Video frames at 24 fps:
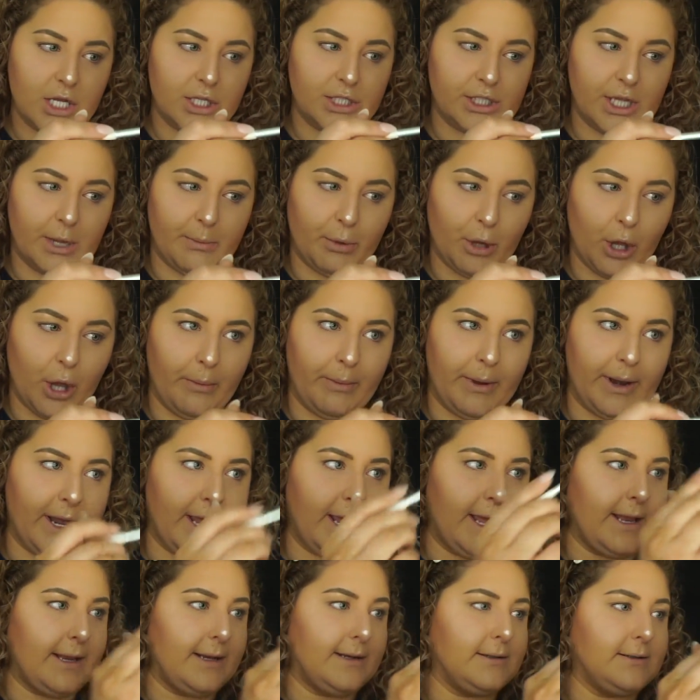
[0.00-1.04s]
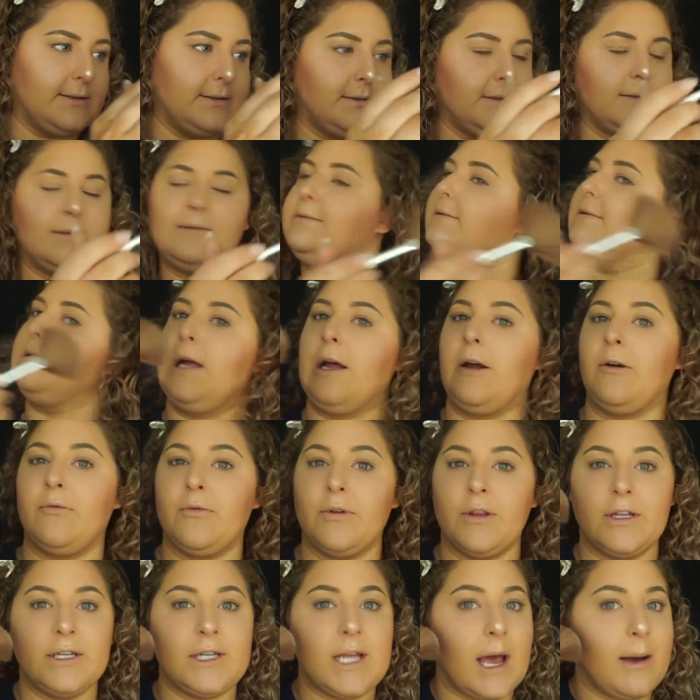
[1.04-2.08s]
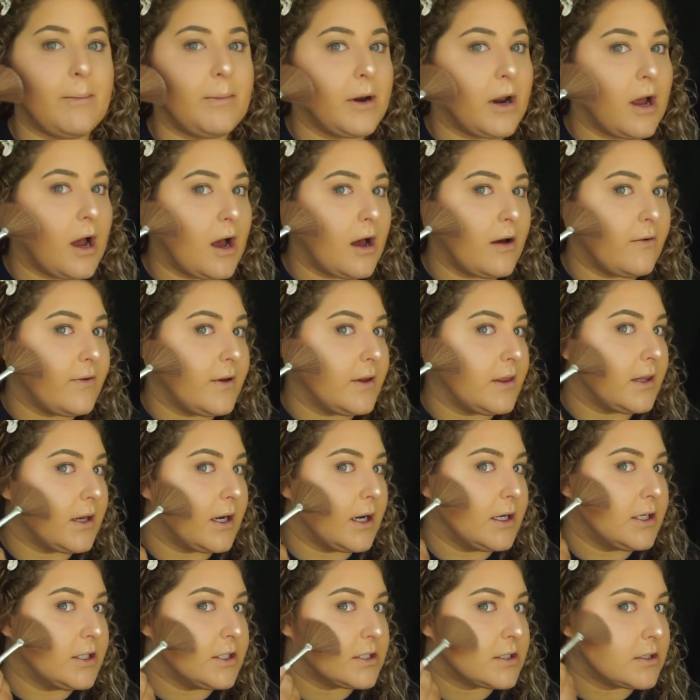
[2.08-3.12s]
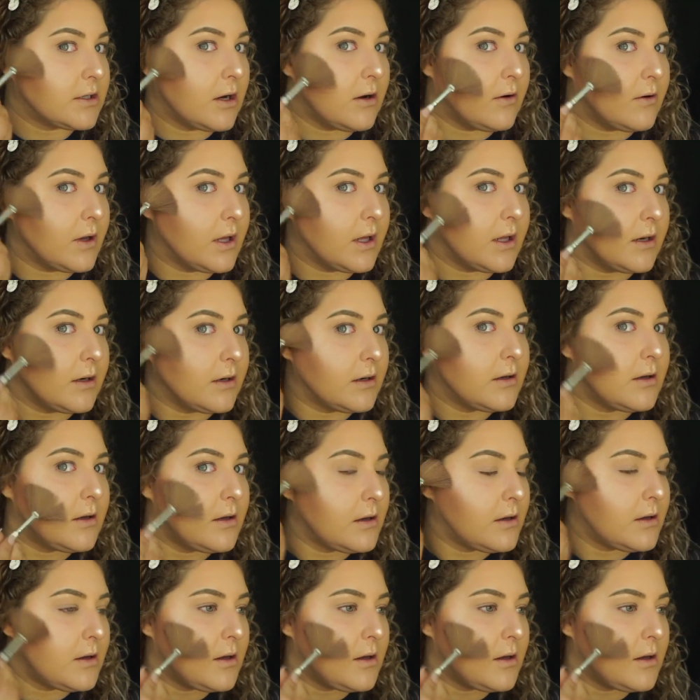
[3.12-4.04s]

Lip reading: Dip a little bit in. I don't really tap it off. And then I just go in